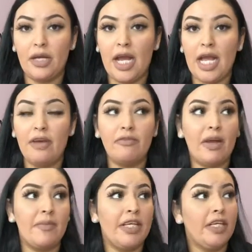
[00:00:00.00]
I have
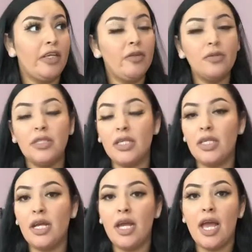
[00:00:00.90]
family in
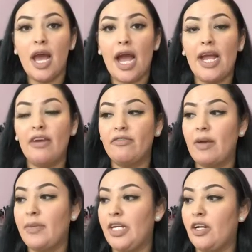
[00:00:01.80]
Houston. I have
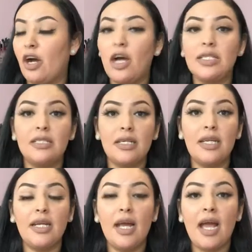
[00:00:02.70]
family in
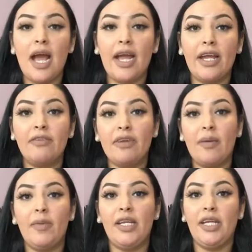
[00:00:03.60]
Austin. I have
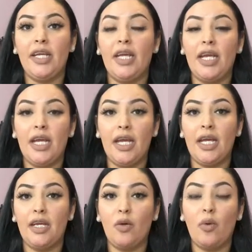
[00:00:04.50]
family
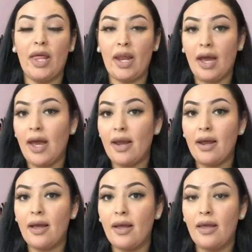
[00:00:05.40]
in
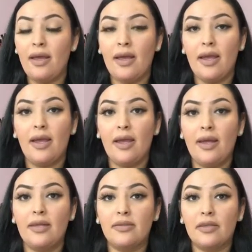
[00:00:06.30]
Guadalajara.
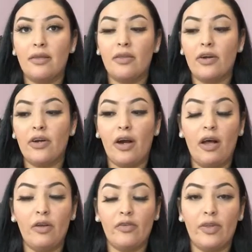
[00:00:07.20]
And they're
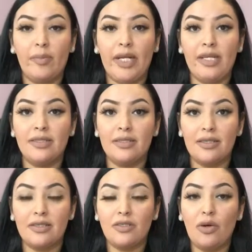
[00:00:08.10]
all over the place.
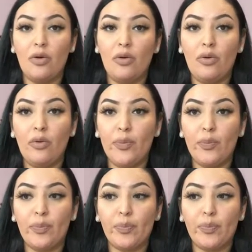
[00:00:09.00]
So